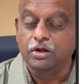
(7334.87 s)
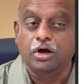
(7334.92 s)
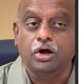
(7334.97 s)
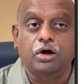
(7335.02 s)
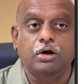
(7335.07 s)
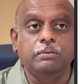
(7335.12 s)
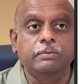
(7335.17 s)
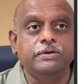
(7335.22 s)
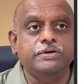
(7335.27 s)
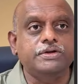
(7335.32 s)

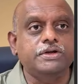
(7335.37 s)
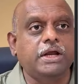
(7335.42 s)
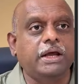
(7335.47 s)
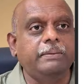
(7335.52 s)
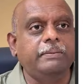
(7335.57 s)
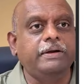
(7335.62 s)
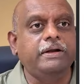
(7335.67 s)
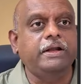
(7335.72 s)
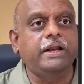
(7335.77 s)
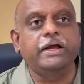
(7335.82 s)
How much time
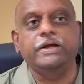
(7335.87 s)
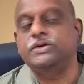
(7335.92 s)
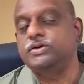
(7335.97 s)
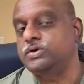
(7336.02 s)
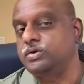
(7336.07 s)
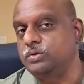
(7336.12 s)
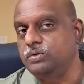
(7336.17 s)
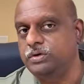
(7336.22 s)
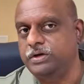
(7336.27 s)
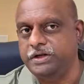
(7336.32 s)
it takes
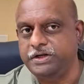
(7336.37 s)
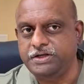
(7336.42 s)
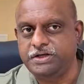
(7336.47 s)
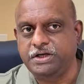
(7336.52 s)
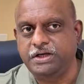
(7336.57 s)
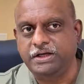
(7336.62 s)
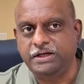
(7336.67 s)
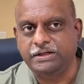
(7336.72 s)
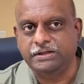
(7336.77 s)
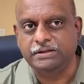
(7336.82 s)
to reach
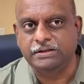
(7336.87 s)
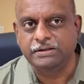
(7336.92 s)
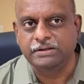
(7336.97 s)
here?